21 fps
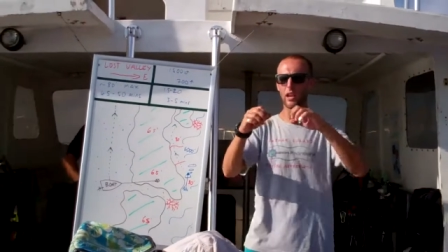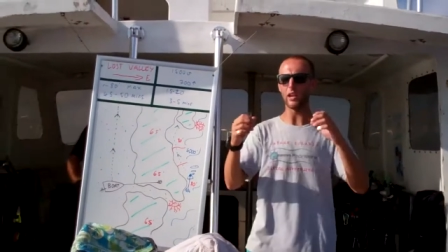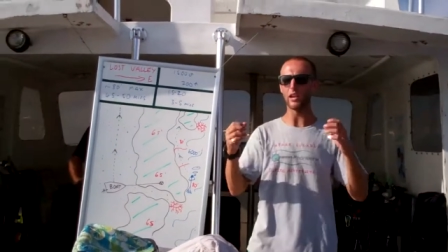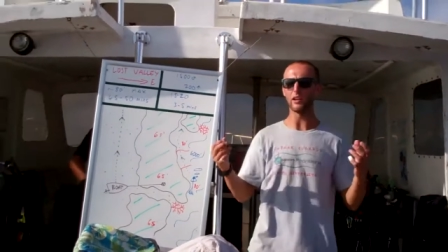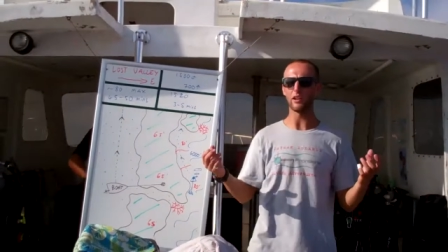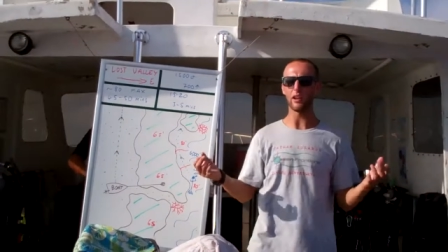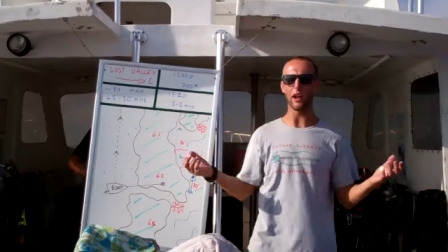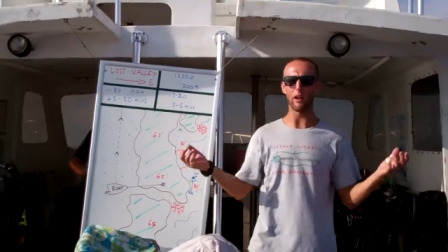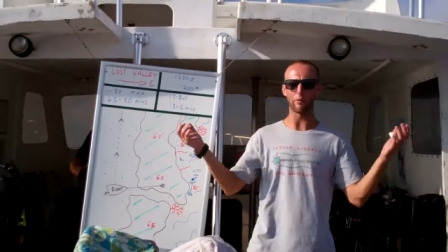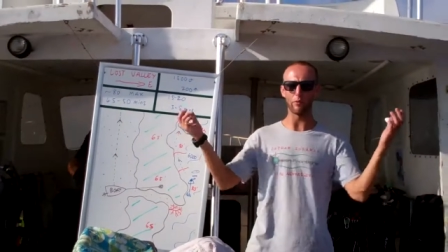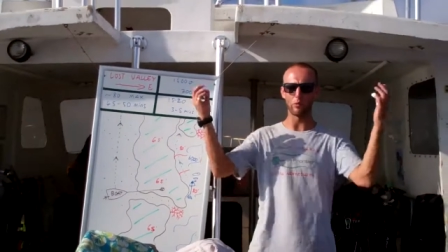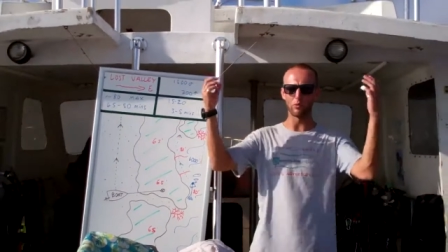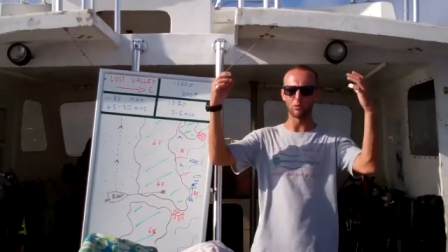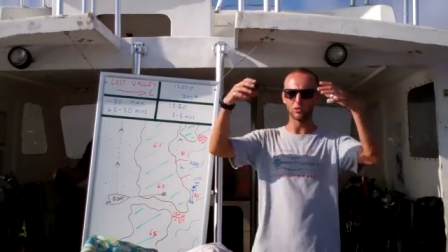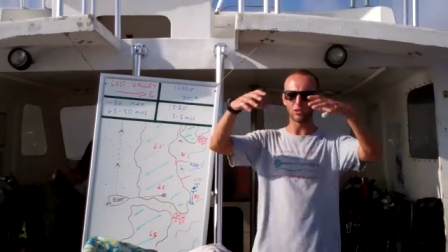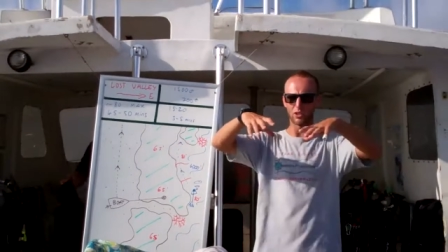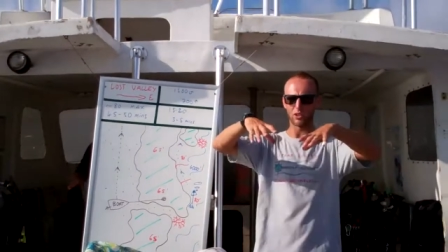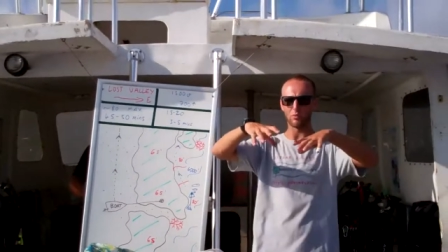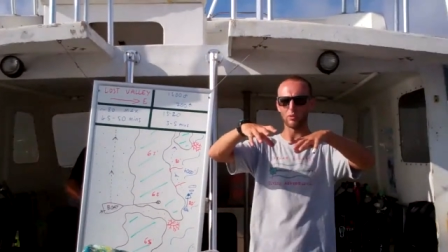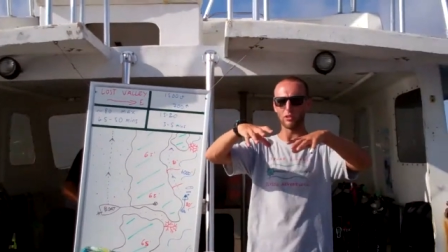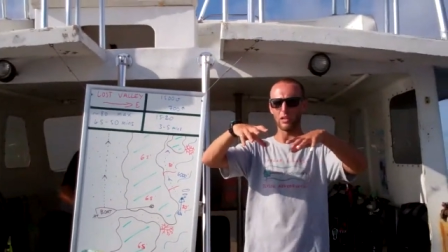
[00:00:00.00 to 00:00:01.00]
in, everyone's
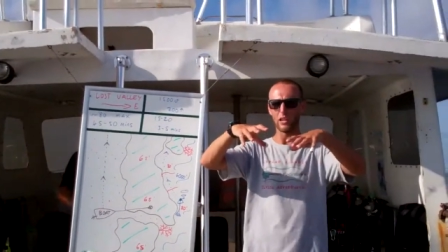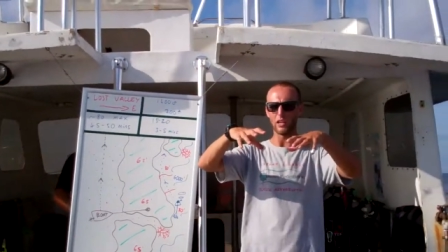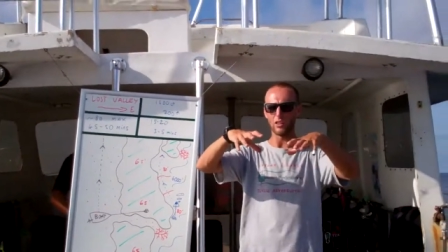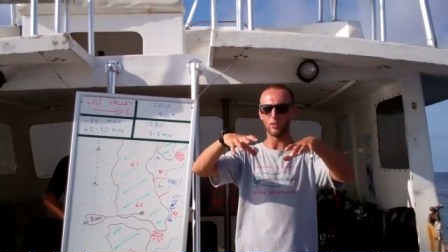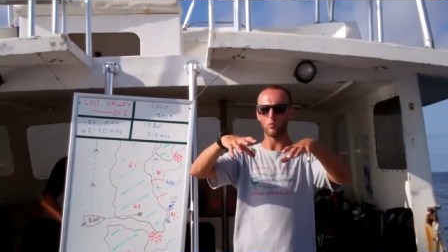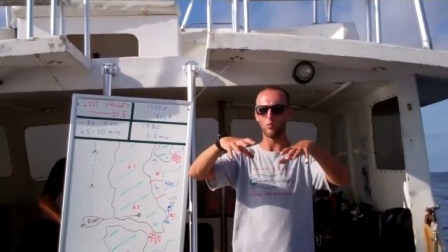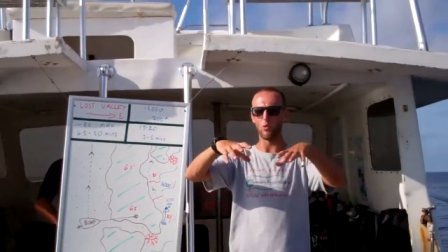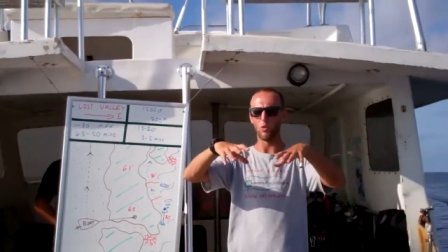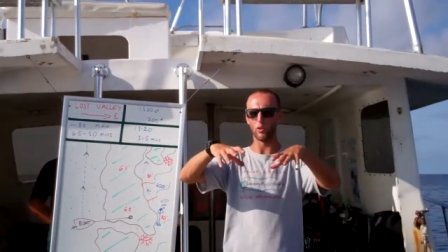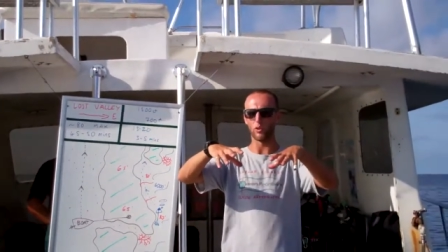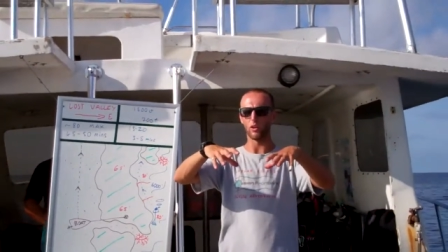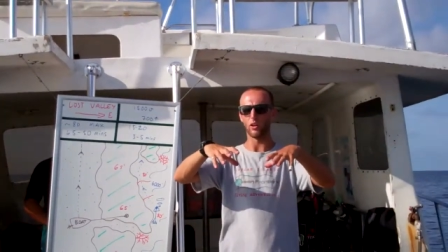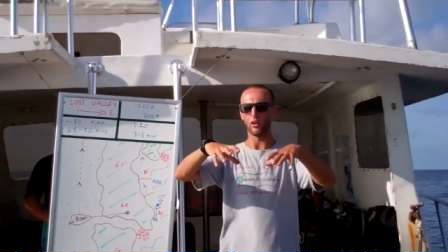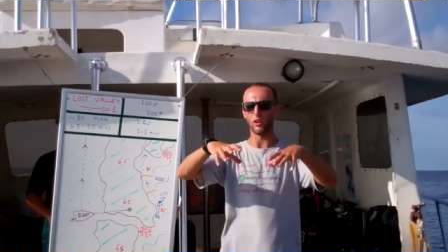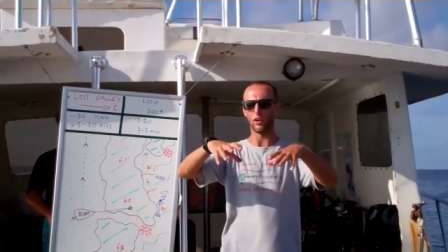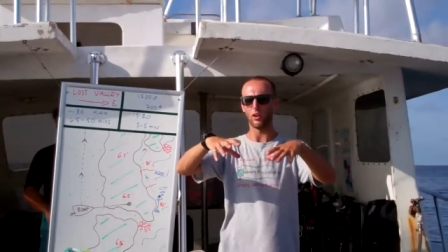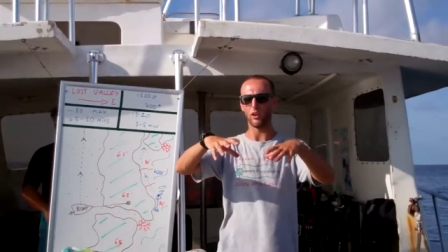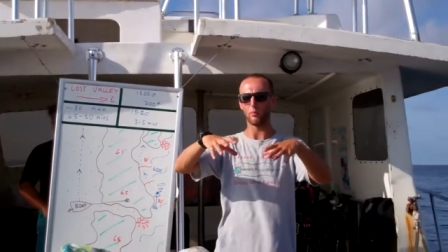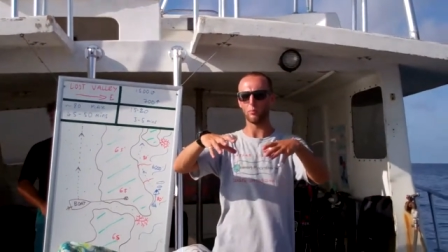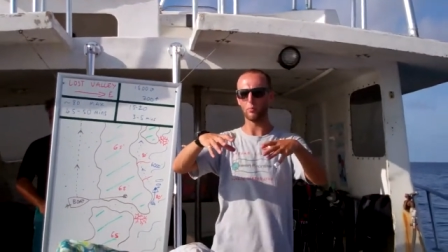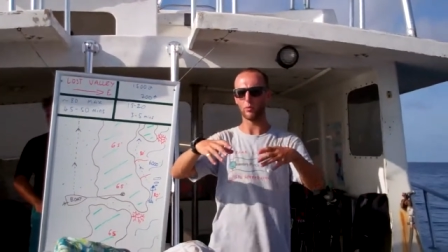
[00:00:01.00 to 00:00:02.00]
going to be in the water
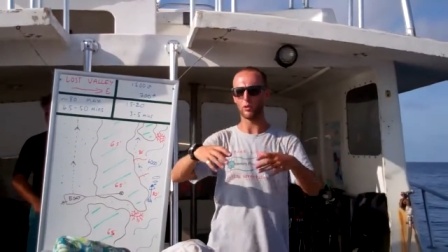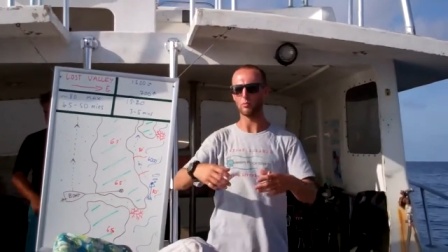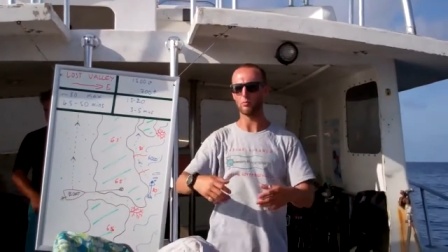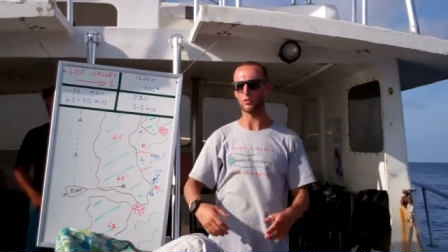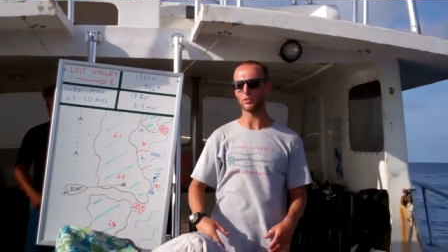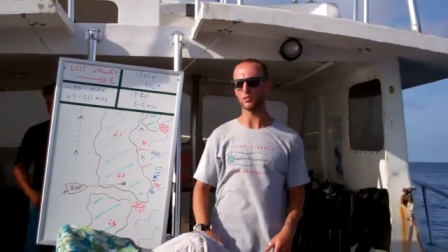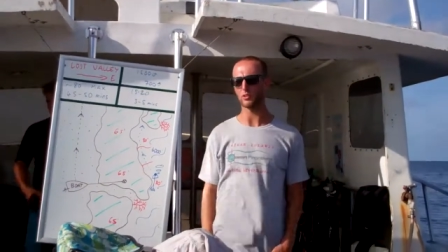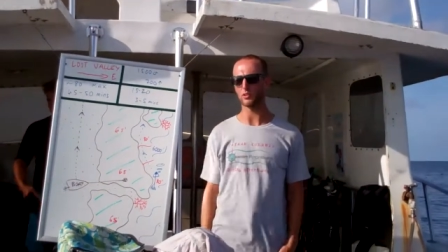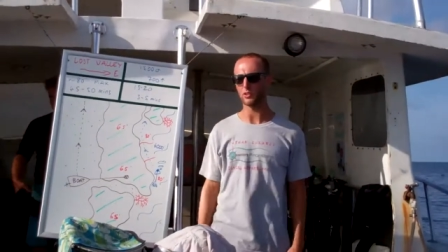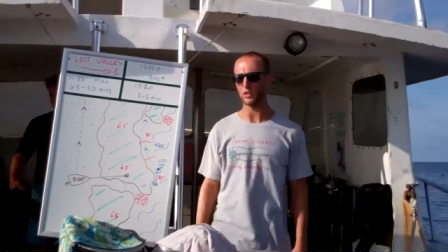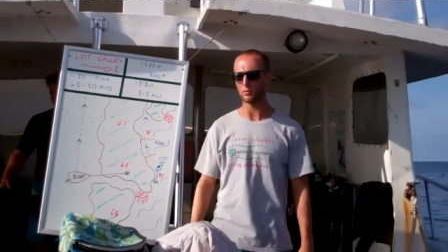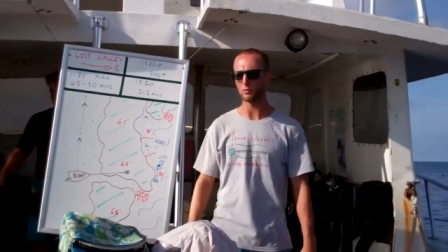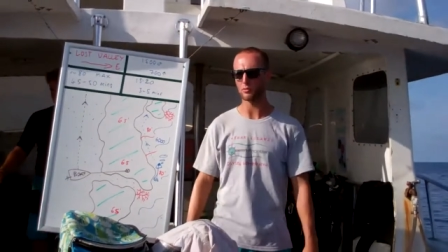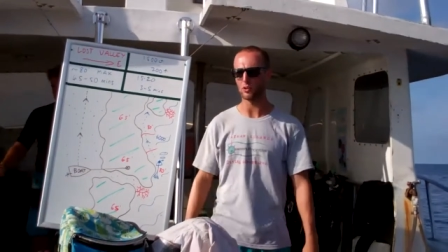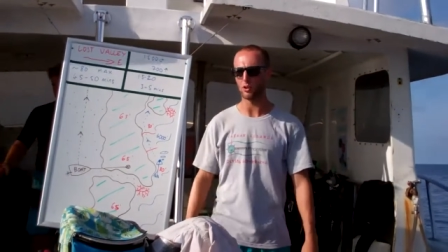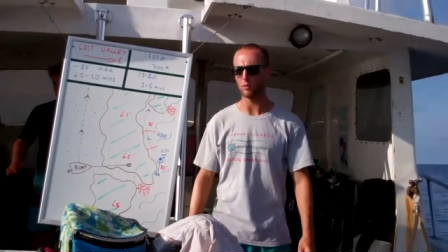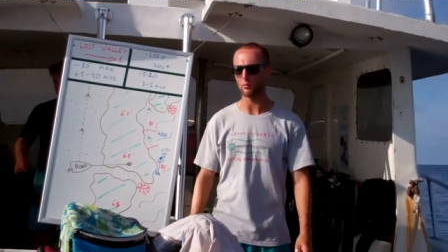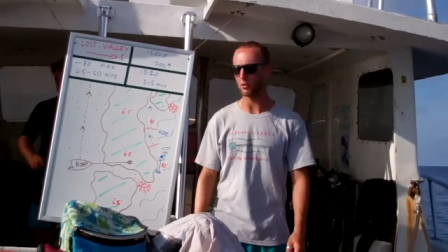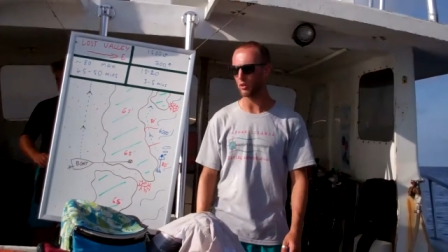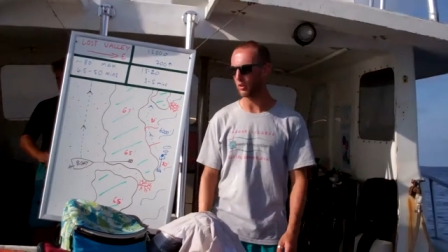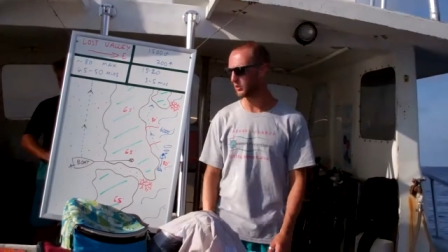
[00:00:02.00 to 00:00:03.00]
pretty much the same
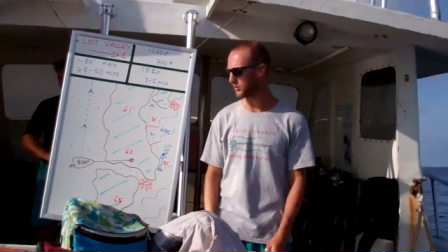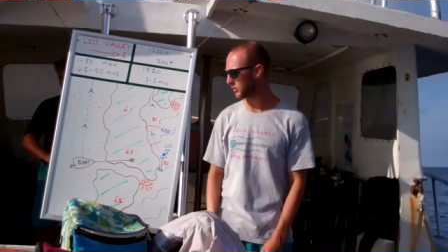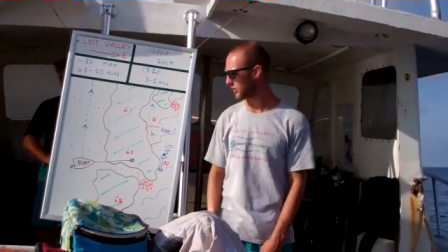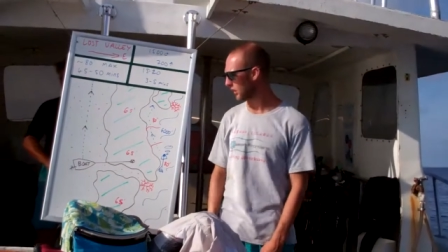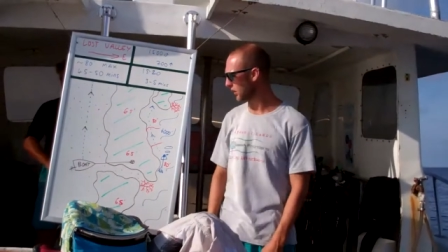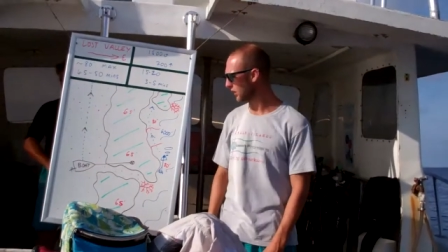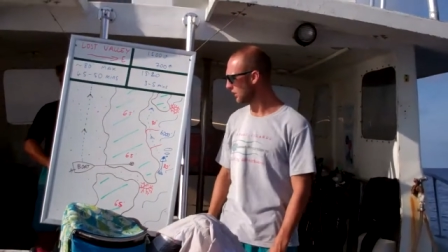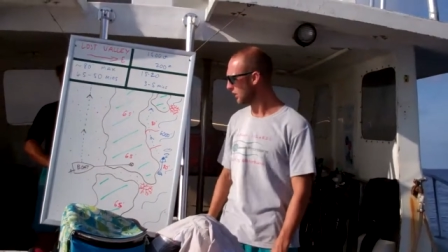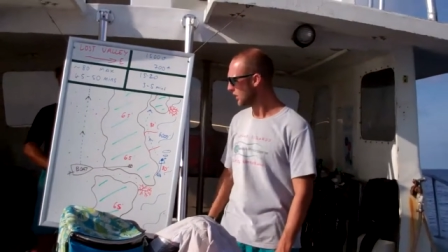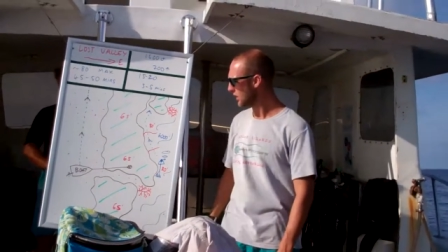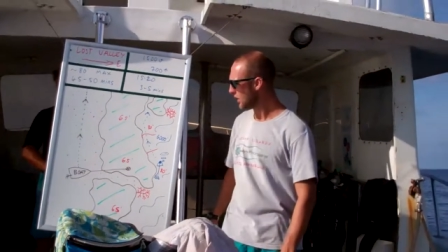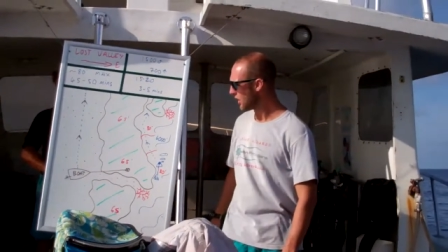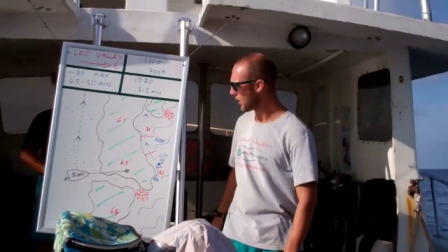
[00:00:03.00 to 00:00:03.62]
time, guys, okay?